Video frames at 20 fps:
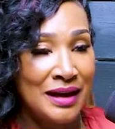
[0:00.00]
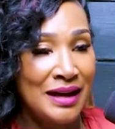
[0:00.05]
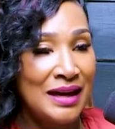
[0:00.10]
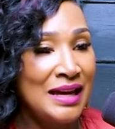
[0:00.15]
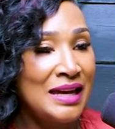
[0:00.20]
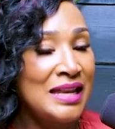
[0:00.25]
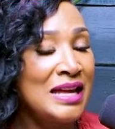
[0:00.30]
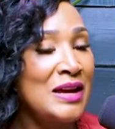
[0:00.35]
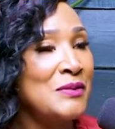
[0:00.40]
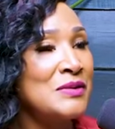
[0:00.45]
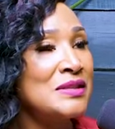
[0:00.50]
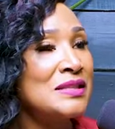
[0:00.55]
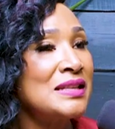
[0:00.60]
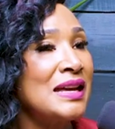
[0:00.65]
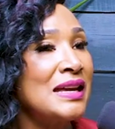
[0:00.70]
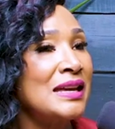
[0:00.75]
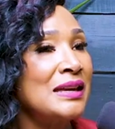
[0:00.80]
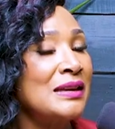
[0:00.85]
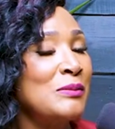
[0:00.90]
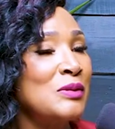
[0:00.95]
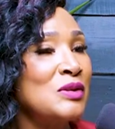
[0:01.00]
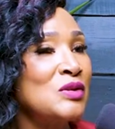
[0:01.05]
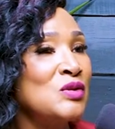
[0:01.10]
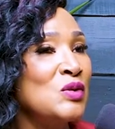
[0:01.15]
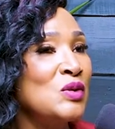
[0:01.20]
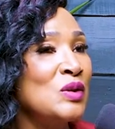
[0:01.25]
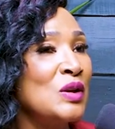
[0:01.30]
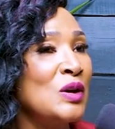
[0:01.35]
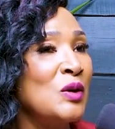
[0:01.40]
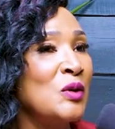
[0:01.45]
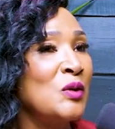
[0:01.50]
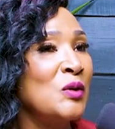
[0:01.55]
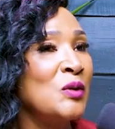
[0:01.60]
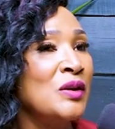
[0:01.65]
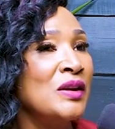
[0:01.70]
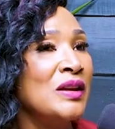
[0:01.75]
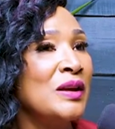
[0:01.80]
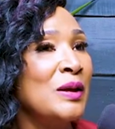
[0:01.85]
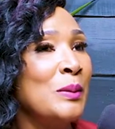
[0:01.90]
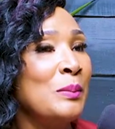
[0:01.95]
And I was like, but you know,
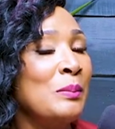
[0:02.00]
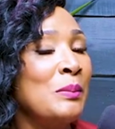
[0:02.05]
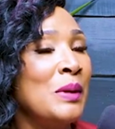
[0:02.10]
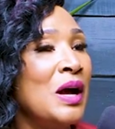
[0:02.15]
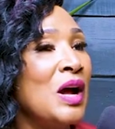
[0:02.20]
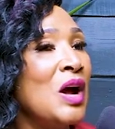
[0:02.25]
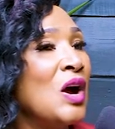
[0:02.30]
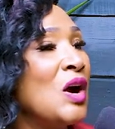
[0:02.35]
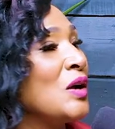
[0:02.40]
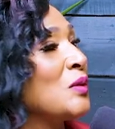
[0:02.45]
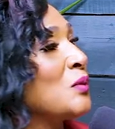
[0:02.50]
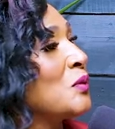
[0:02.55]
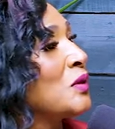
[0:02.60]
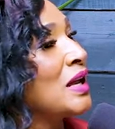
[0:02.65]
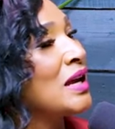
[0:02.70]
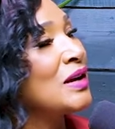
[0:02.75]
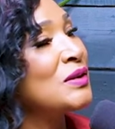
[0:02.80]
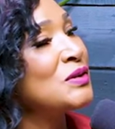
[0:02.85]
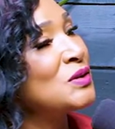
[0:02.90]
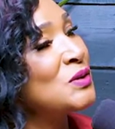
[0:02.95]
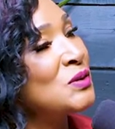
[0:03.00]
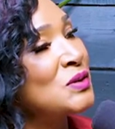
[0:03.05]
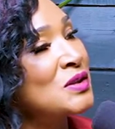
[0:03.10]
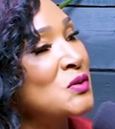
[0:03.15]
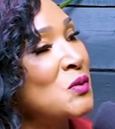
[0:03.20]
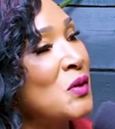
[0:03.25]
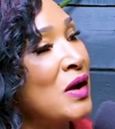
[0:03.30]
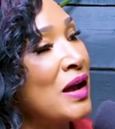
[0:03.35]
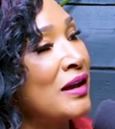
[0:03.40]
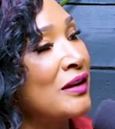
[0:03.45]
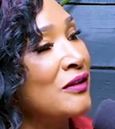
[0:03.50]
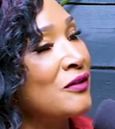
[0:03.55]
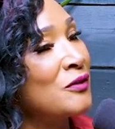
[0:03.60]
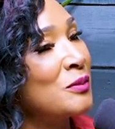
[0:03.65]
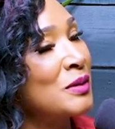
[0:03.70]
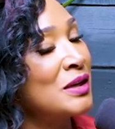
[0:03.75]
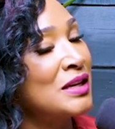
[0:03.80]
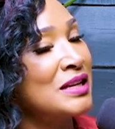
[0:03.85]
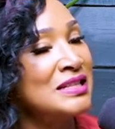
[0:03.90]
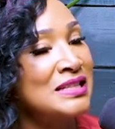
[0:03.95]
my heart went out to his wife
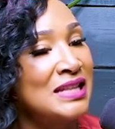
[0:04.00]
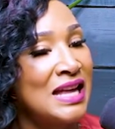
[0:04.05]
because yeah.